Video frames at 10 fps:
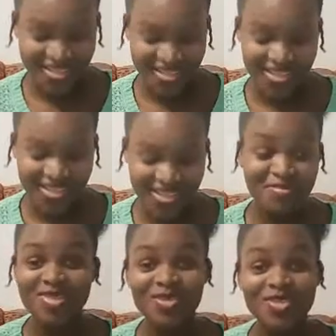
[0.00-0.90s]
I'm
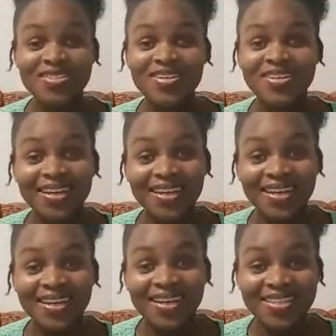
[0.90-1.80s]
so sorry,
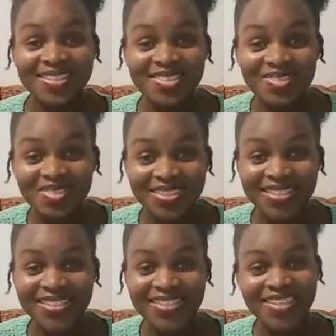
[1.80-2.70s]
guys, for the
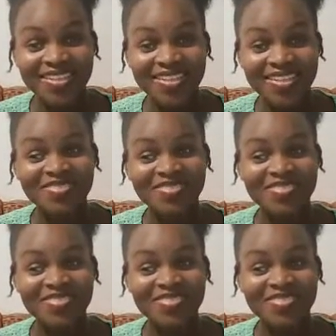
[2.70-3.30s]
inconvenience.